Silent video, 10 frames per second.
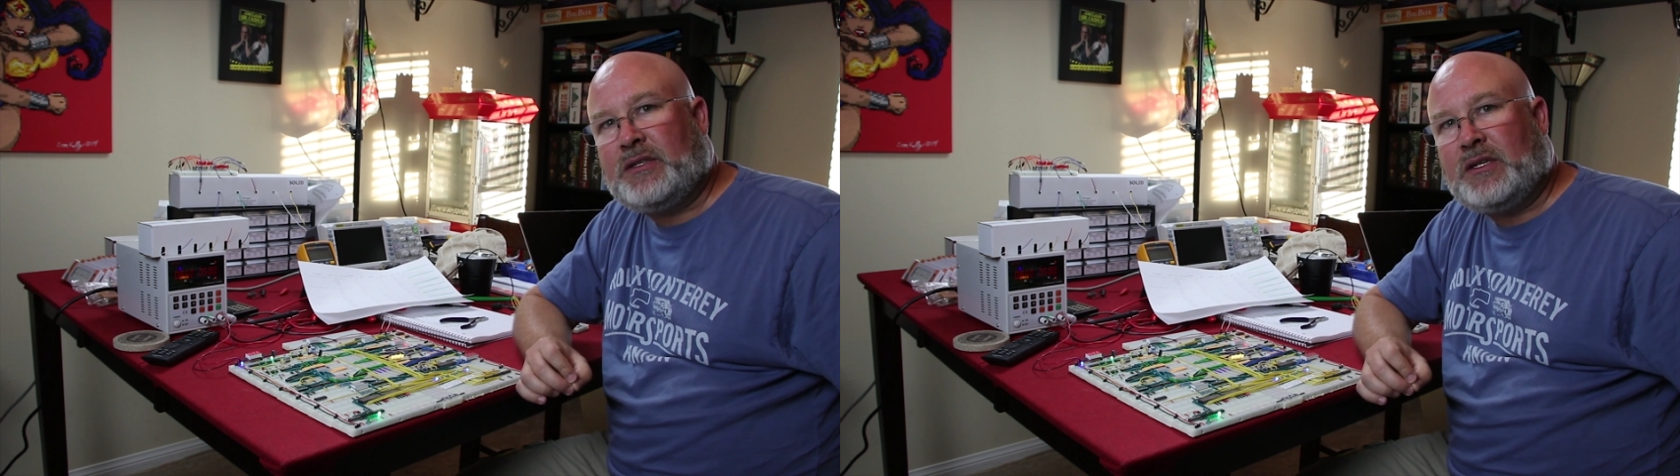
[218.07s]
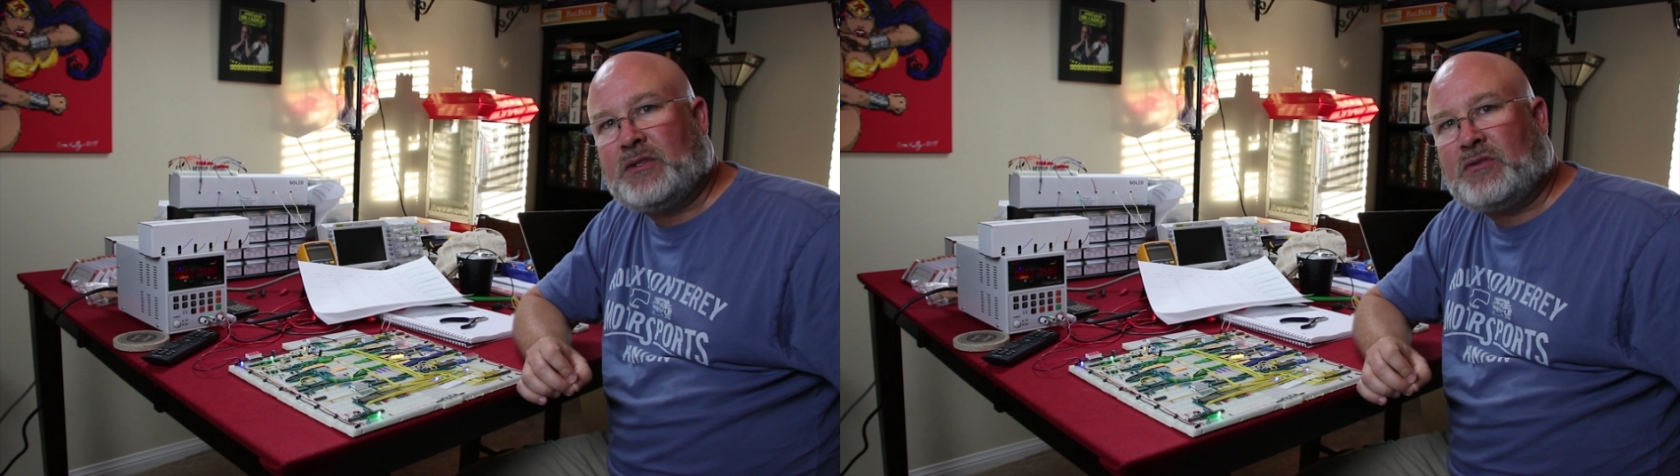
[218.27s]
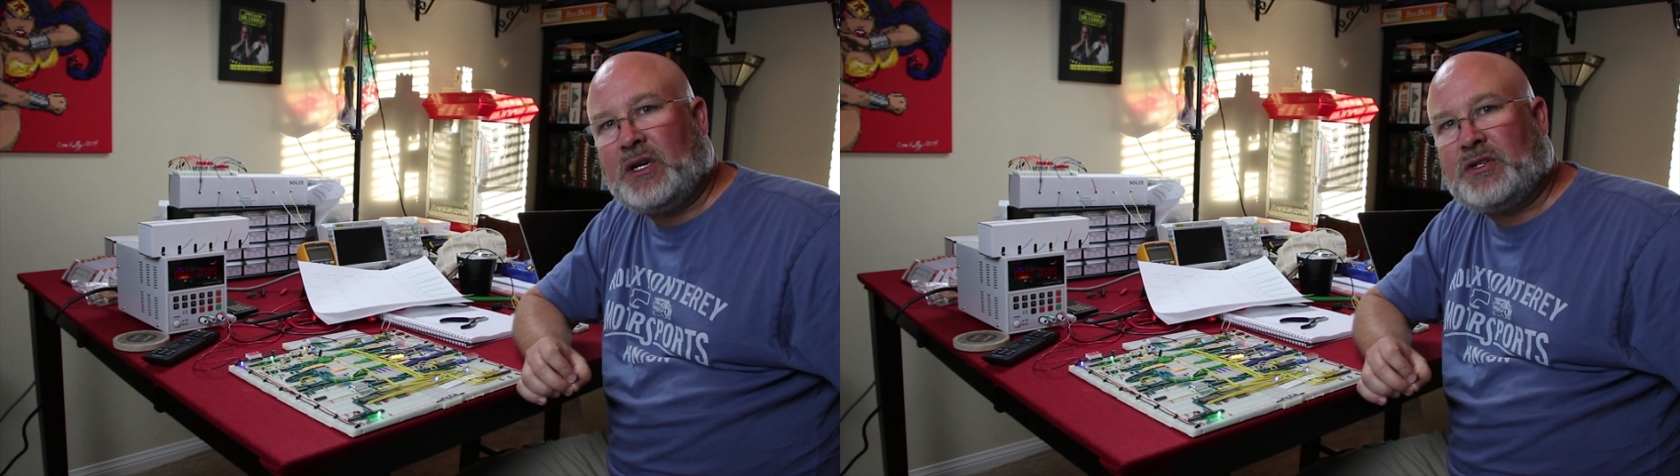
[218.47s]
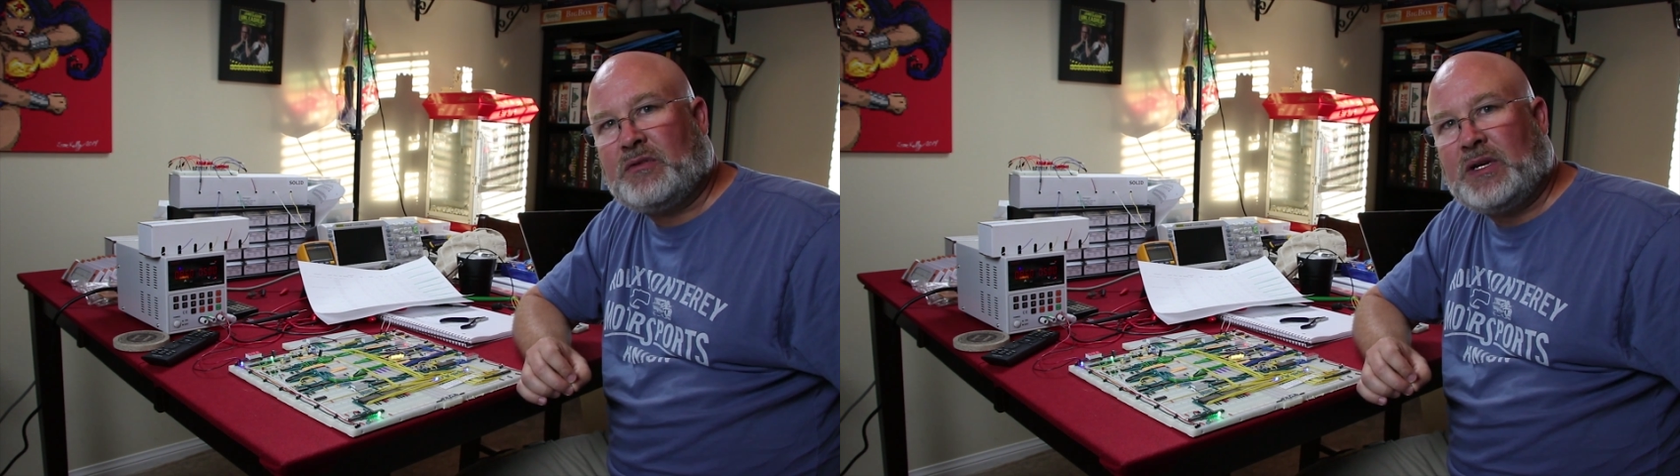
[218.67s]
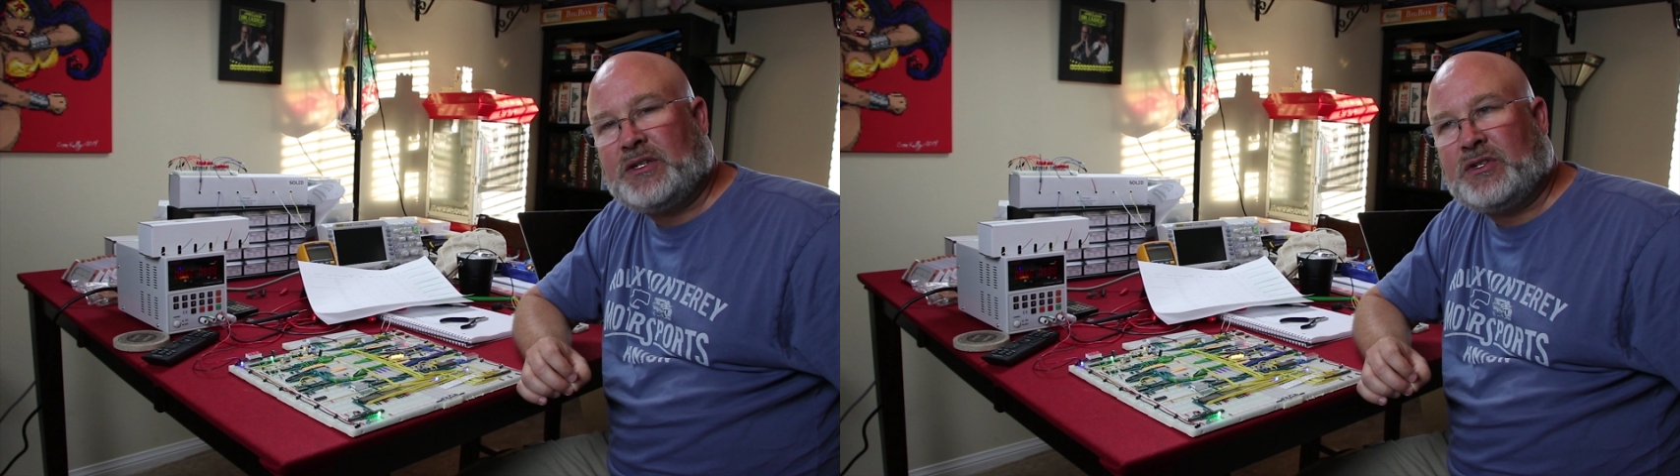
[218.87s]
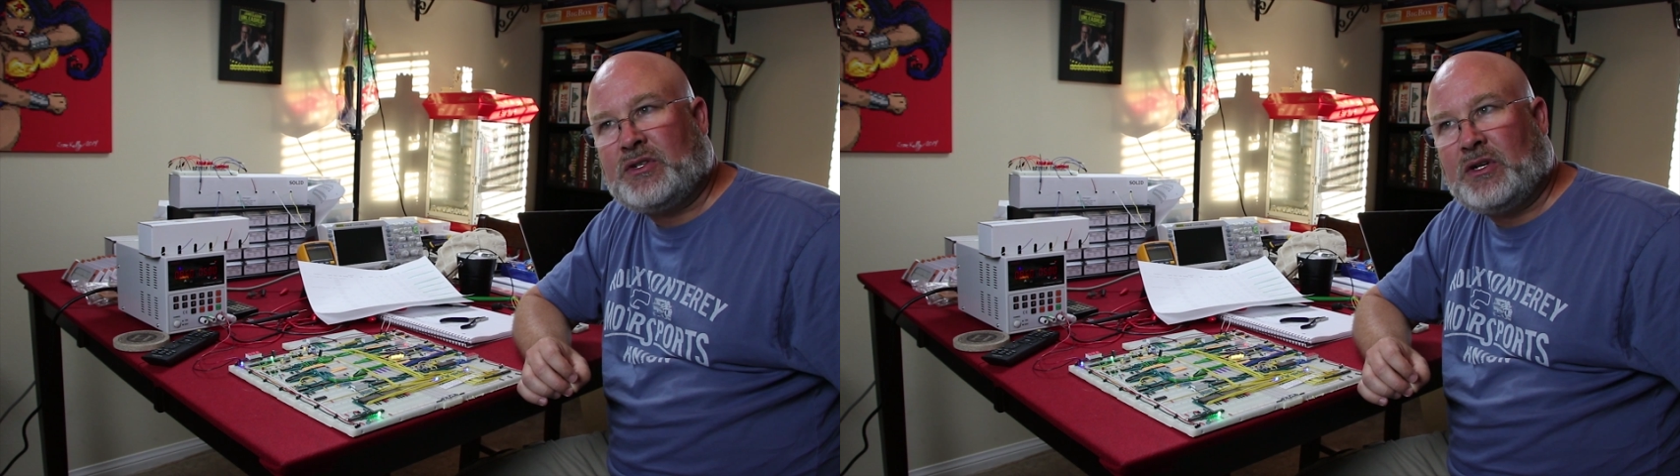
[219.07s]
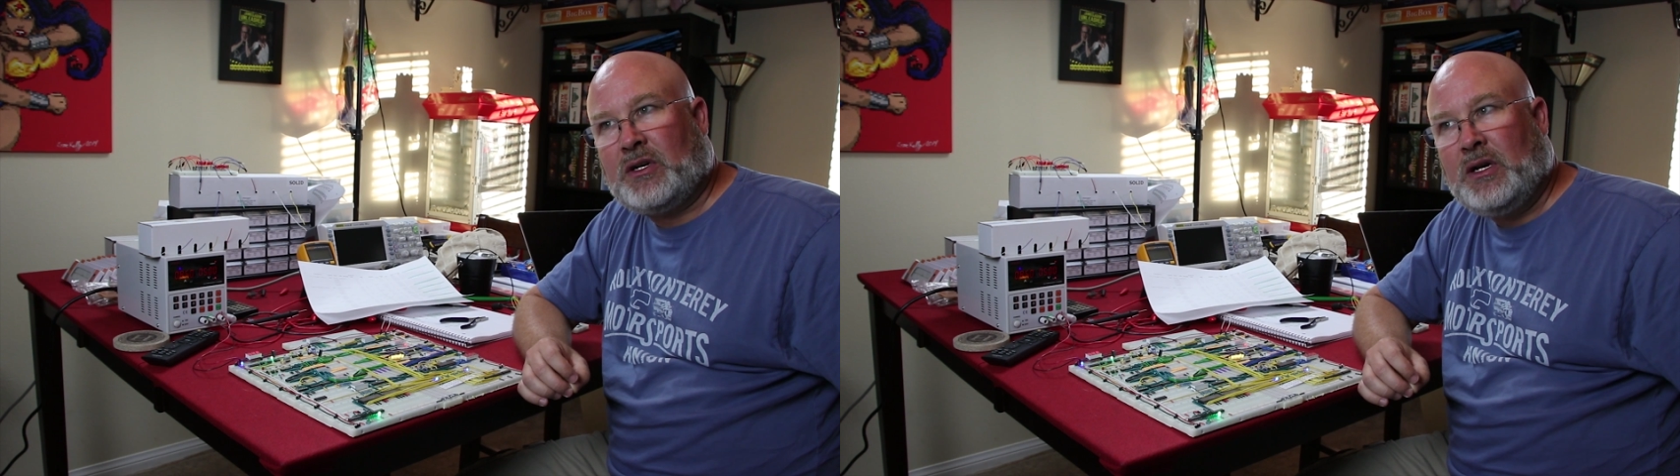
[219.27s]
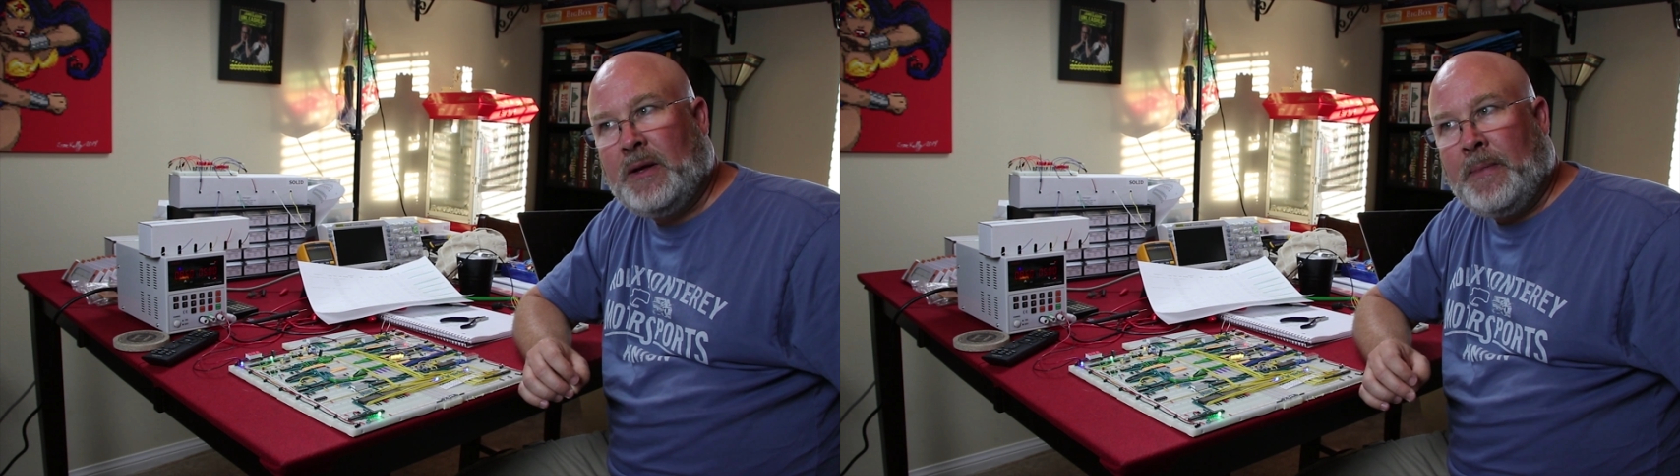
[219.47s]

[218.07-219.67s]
the instruction register